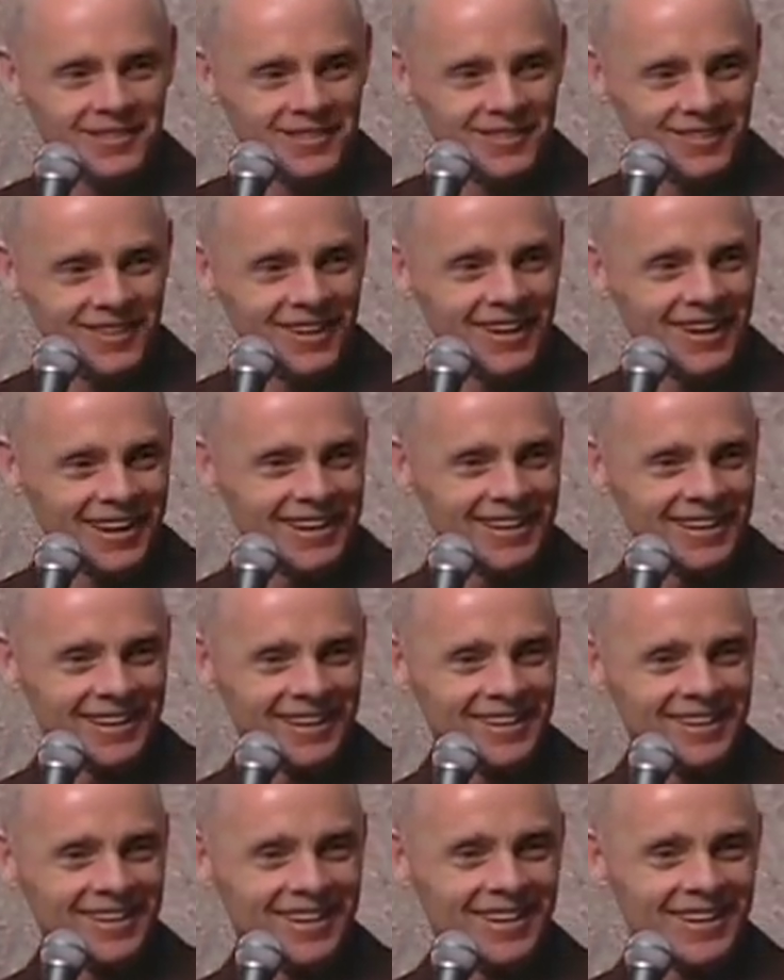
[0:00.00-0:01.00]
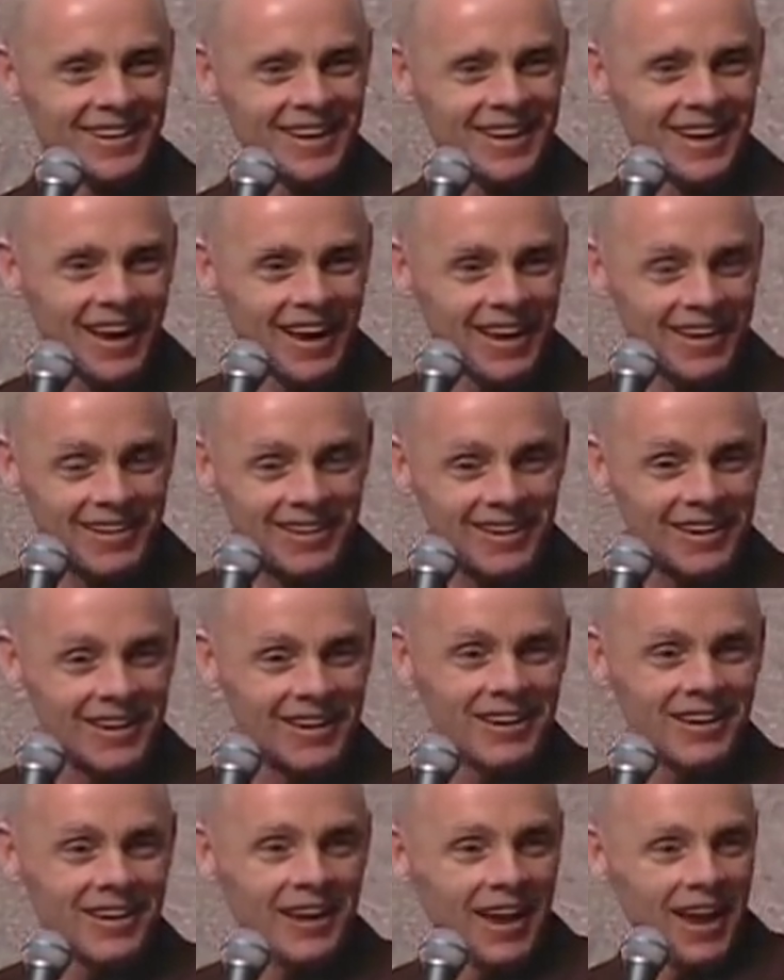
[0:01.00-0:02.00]
Right? And
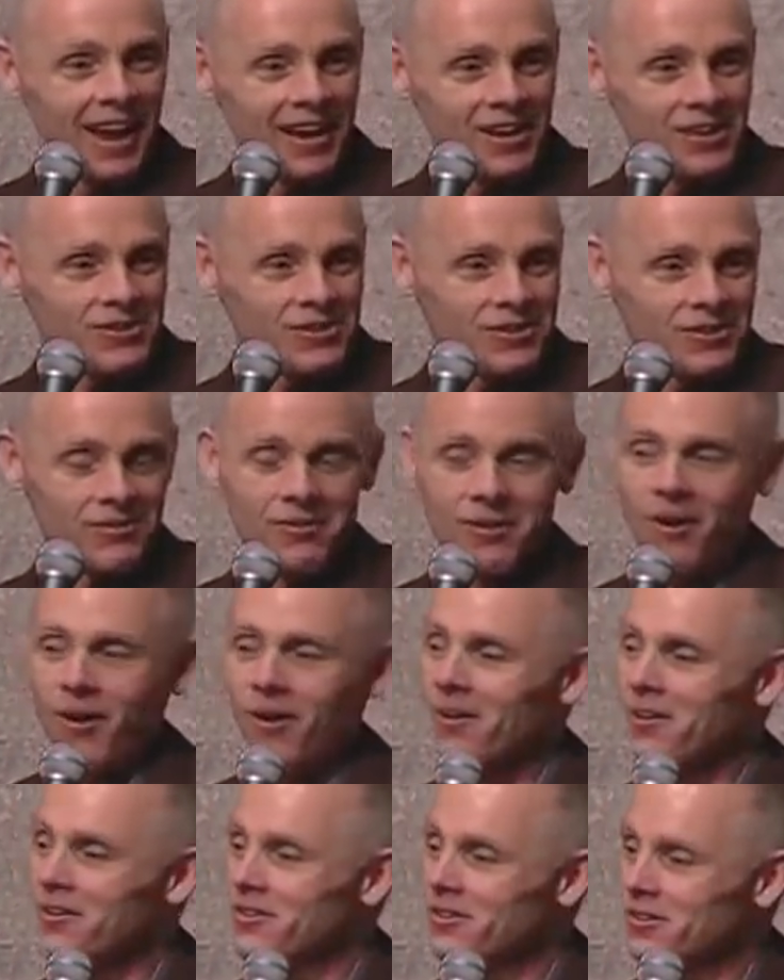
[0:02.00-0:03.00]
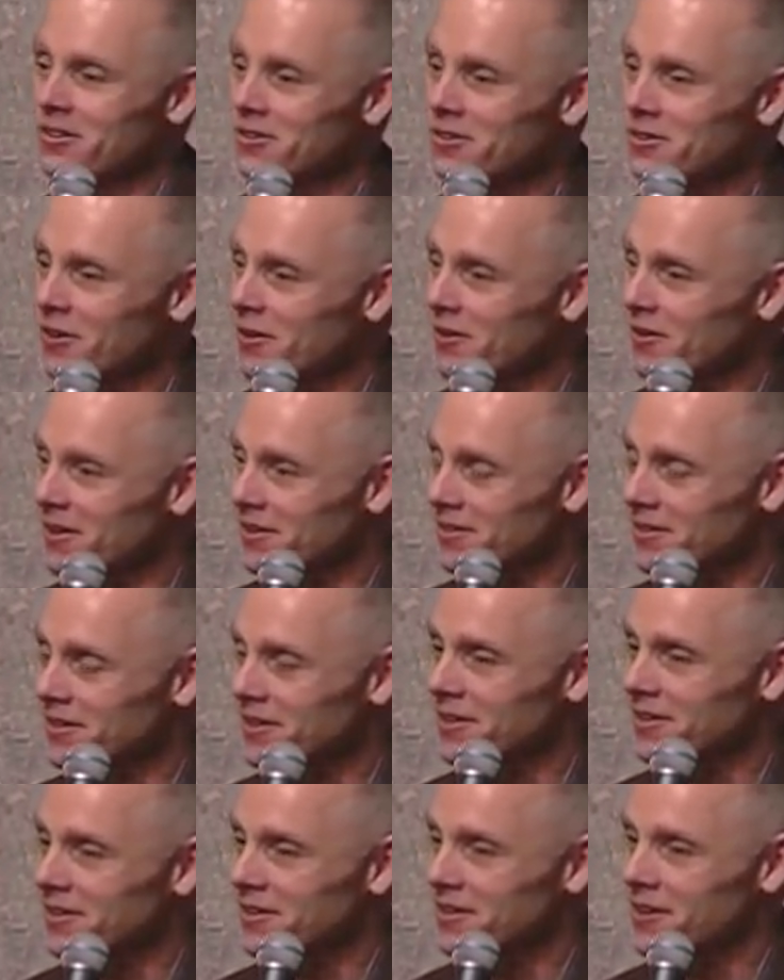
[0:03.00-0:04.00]
actually, all it's just showing us
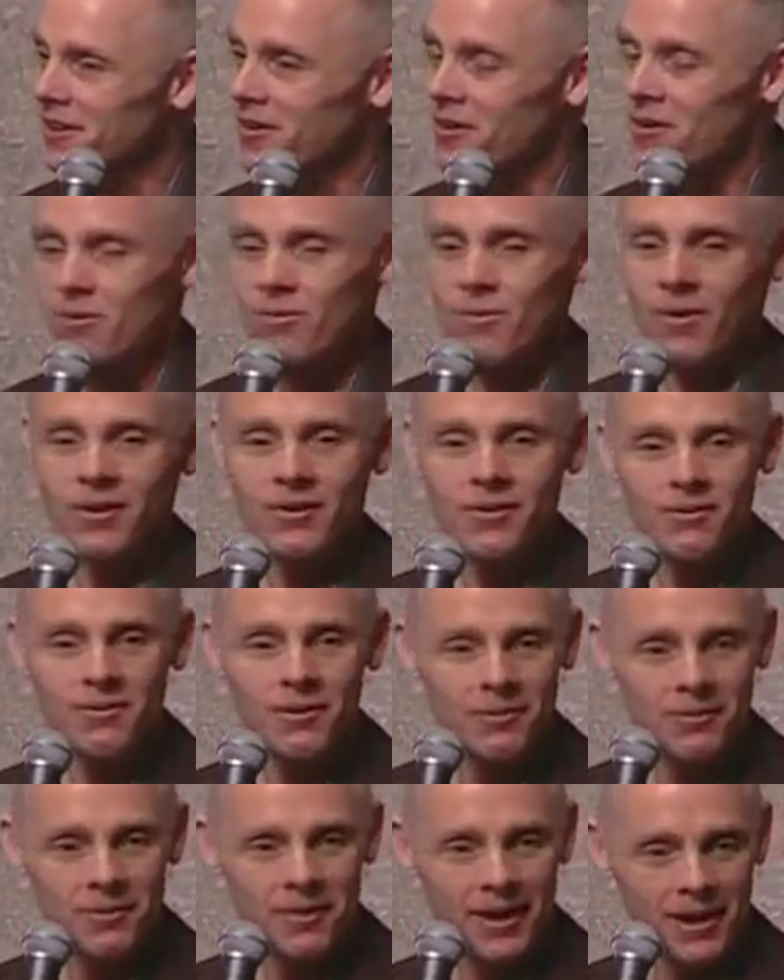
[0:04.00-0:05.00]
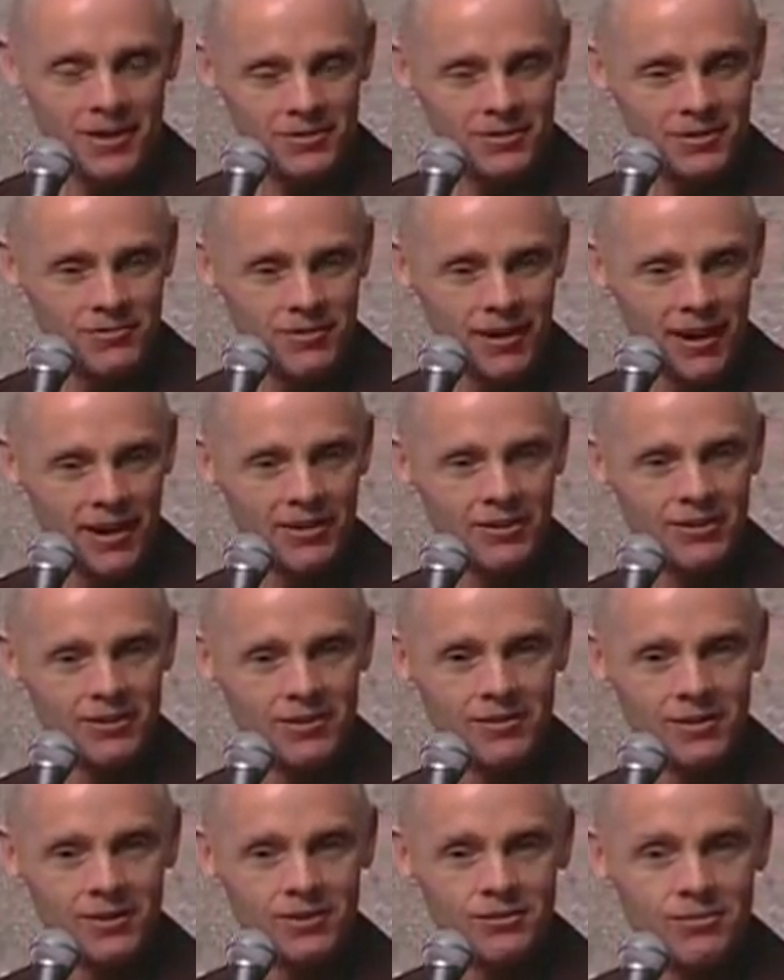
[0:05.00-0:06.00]
is what we actually value.
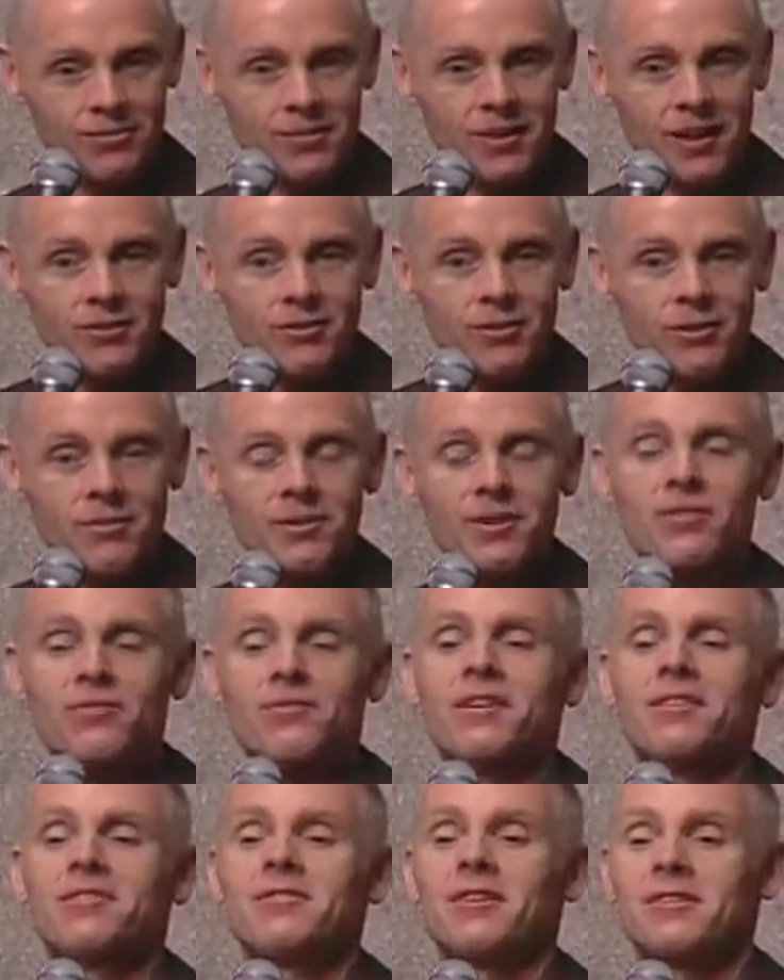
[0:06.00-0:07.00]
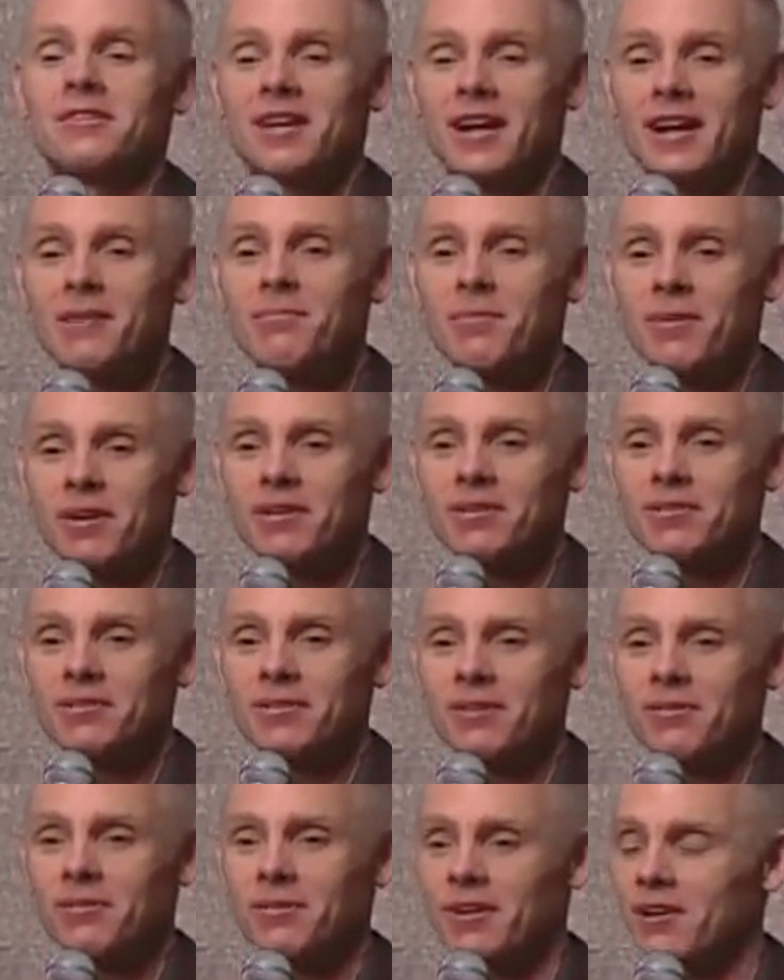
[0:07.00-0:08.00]
That's what we invest our time with.
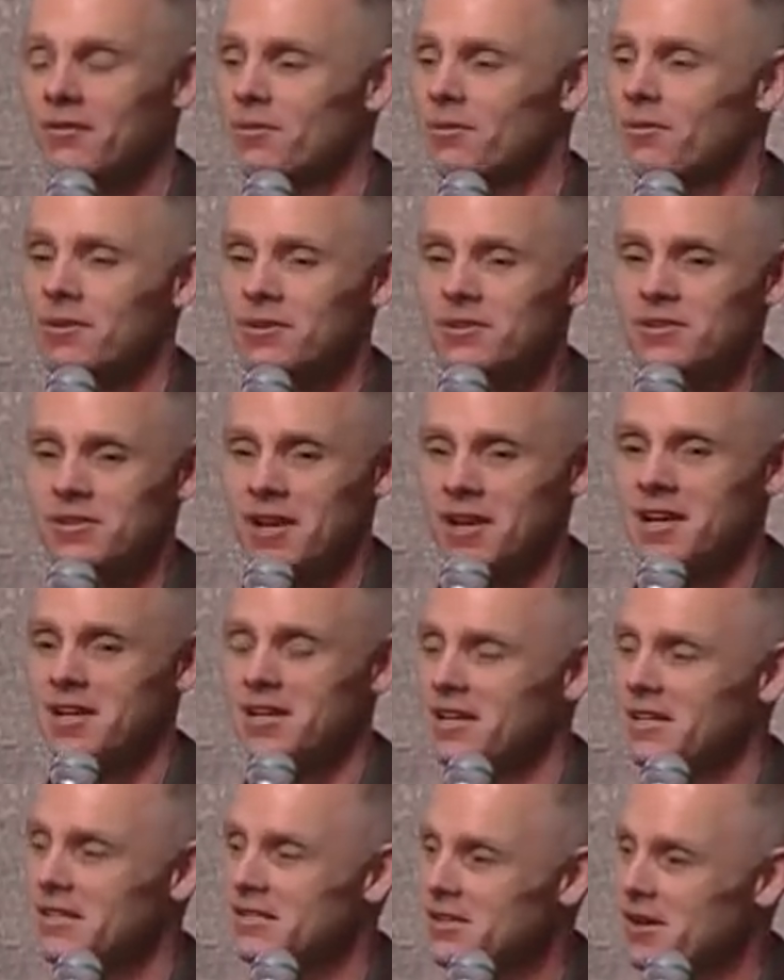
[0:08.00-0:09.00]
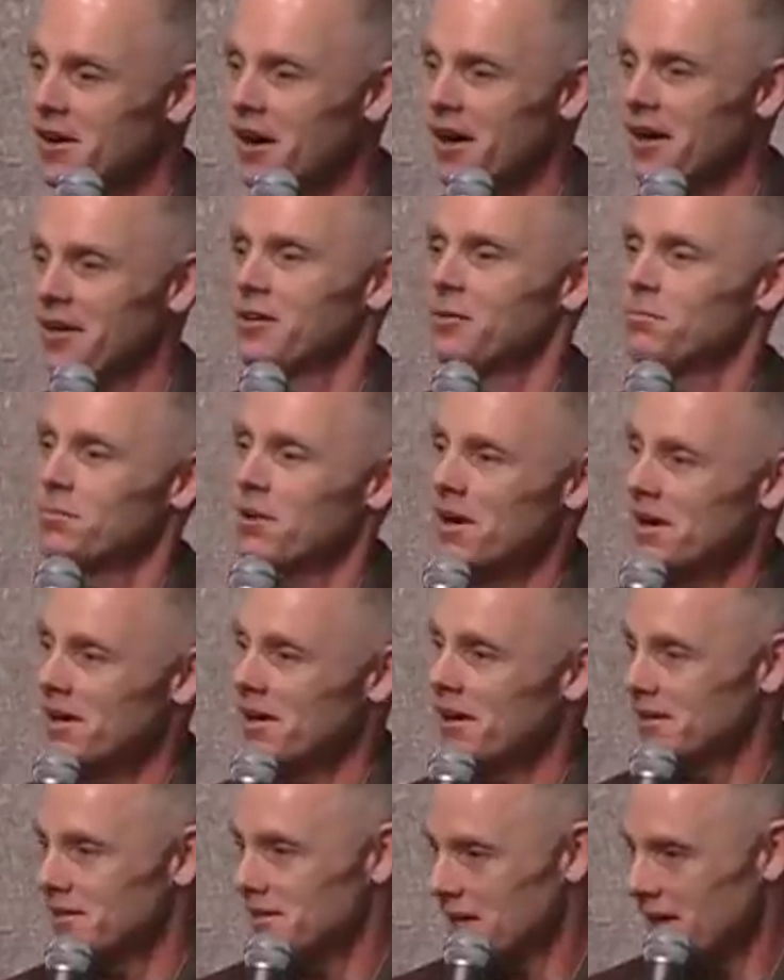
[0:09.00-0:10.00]
Right? Whatever we're taking to occupy
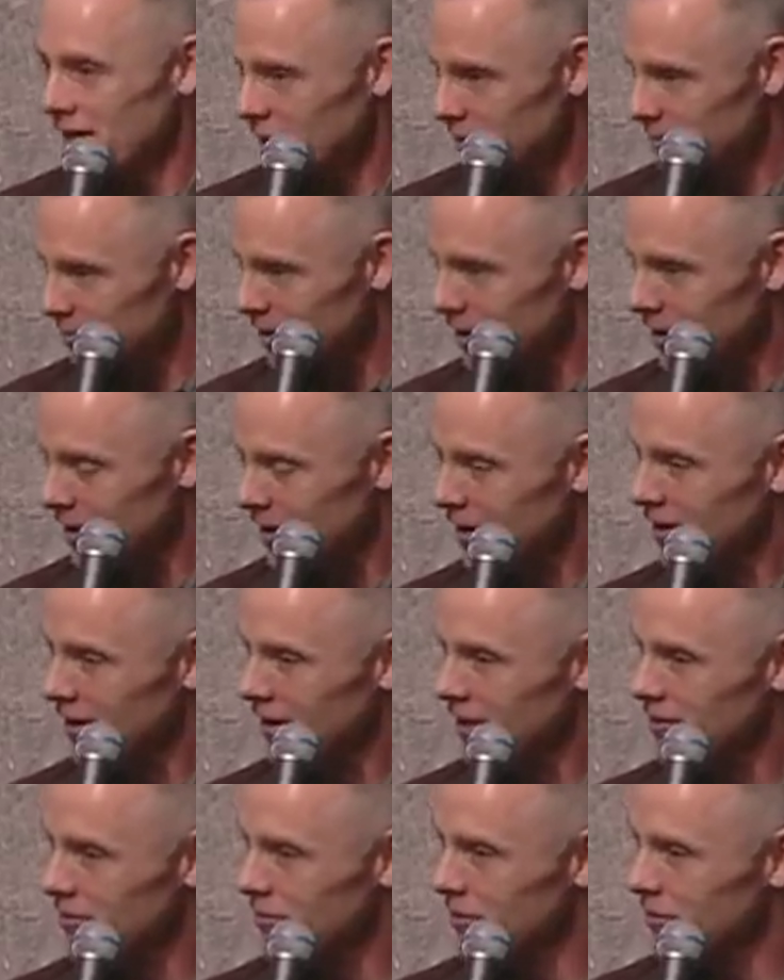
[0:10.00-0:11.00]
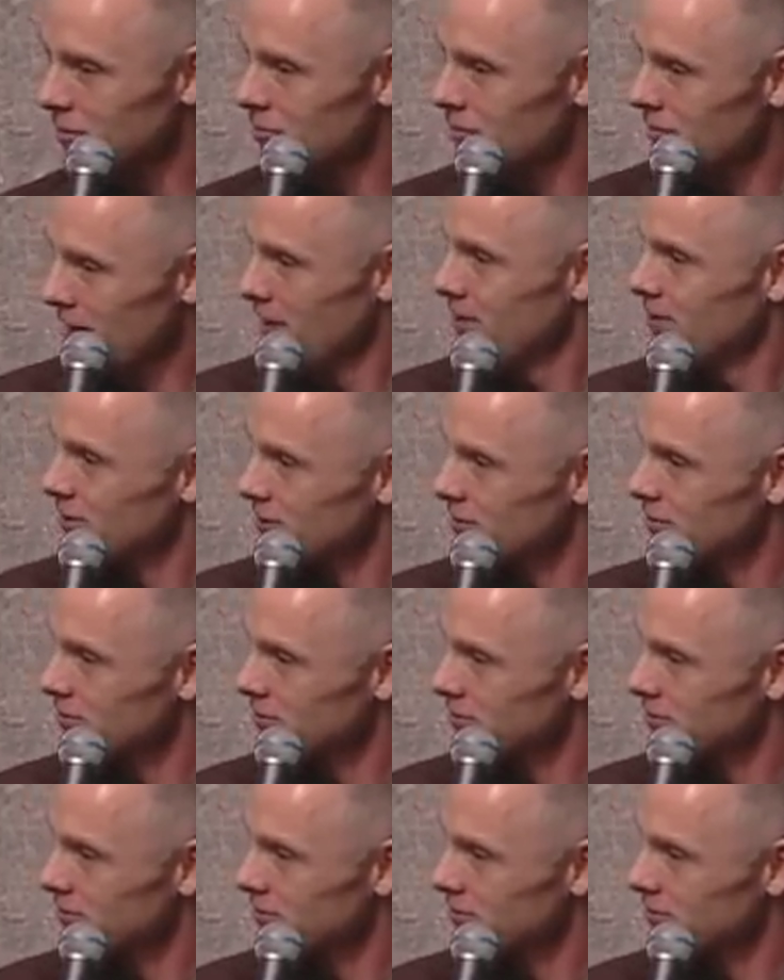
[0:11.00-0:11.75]
our time is what we value.